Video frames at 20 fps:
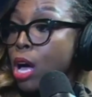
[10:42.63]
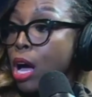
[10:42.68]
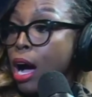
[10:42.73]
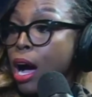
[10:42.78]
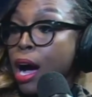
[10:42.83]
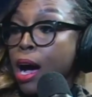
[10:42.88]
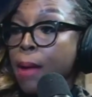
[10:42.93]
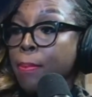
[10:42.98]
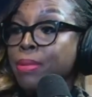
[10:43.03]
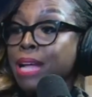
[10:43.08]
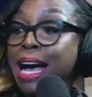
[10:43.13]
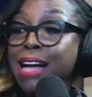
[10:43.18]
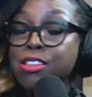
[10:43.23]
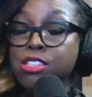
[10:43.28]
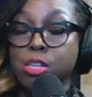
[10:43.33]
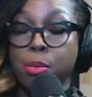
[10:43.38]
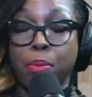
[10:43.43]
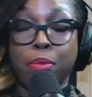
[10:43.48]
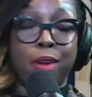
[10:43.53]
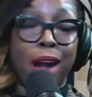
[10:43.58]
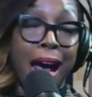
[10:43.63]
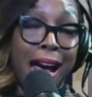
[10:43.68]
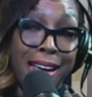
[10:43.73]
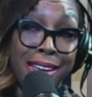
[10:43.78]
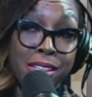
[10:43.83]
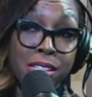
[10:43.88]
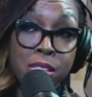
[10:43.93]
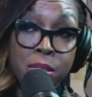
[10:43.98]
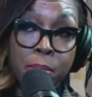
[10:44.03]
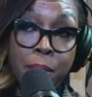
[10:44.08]
I'm not
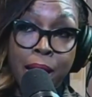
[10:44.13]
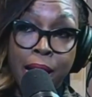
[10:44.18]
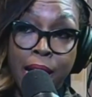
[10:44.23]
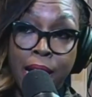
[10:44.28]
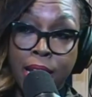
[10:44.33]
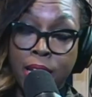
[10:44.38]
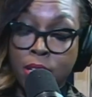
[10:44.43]
surprised by.